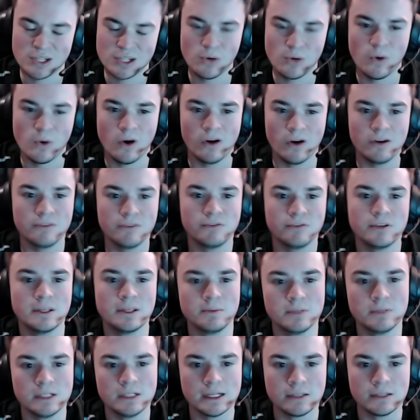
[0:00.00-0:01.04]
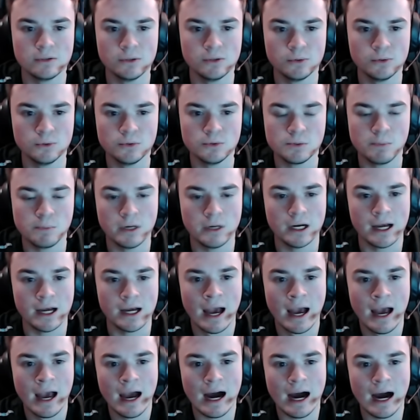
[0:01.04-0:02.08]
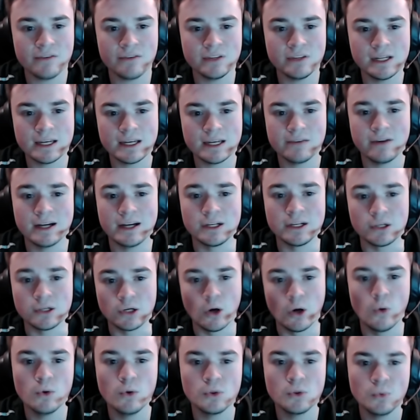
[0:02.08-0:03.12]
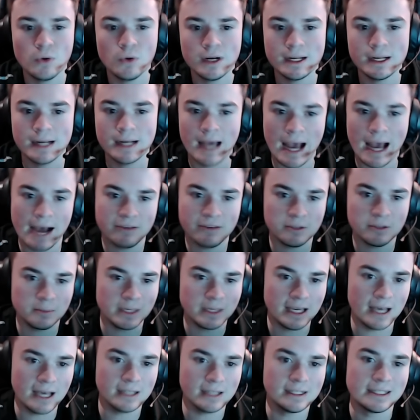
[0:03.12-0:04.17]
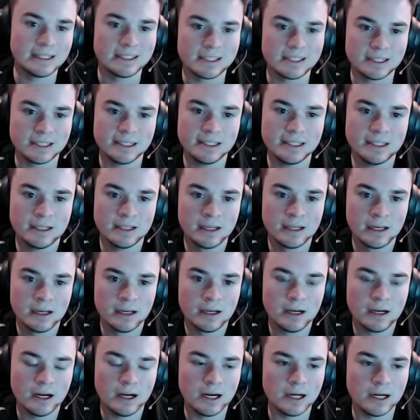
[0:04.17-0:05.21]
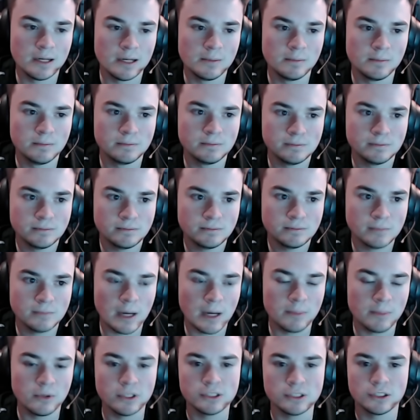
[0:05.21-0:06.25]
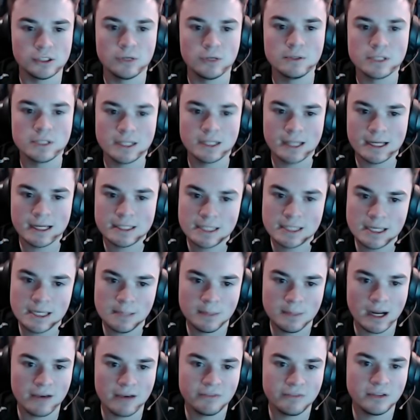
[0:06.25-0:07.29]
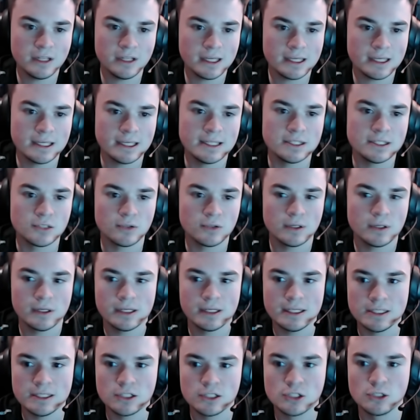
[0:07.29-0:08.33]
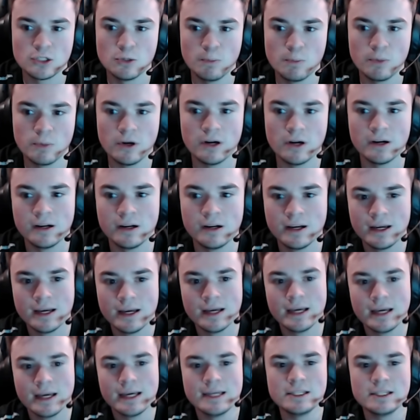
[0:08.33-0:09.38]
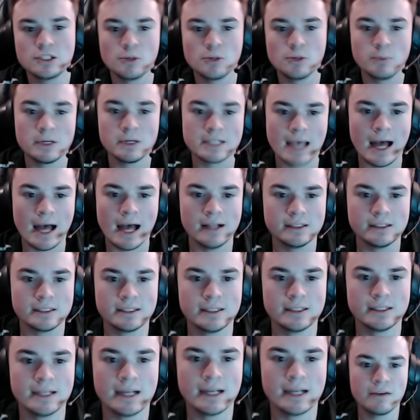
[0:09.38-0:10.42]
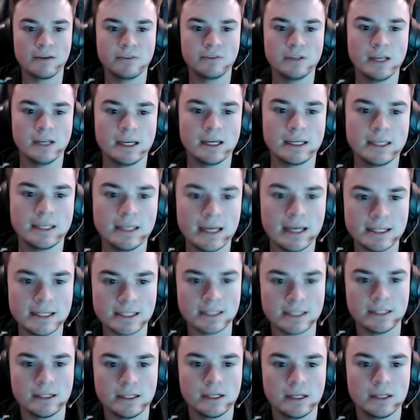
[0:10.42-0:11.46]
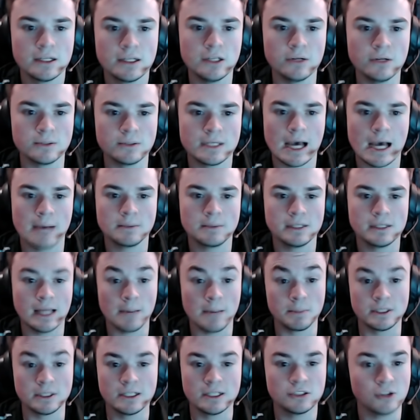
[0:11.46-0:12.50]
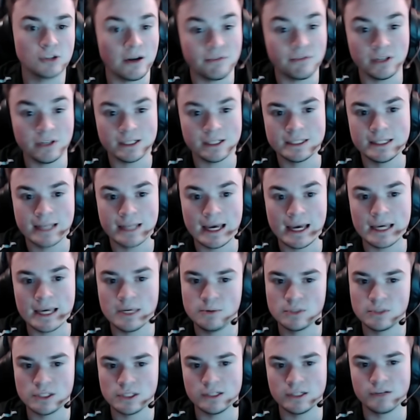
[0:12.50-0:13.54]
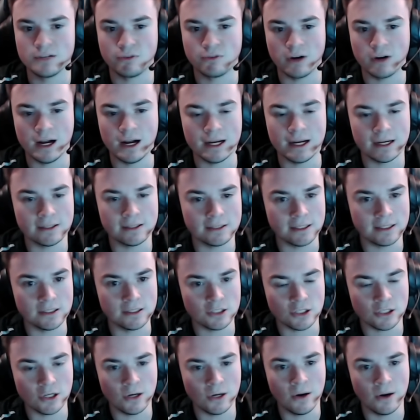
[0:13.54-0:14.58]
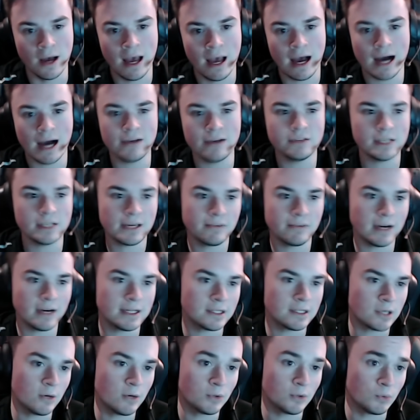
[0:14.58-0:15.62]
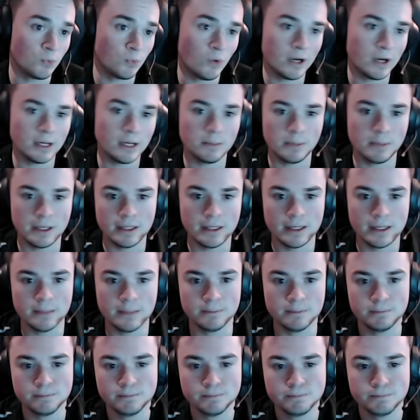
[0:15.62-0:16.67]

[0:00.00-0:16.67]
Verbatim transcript: so hard for them to like lose. But I feel like if I had to go with one, it'd have to be LAT. Um my boy Joe is on that team and I, I feel it. like he's he's super he's super talented feel like he hasn't you know, tapped in that potential. I feel like today he was like frying out there. So I feel like if I had to go with one, it'd be them.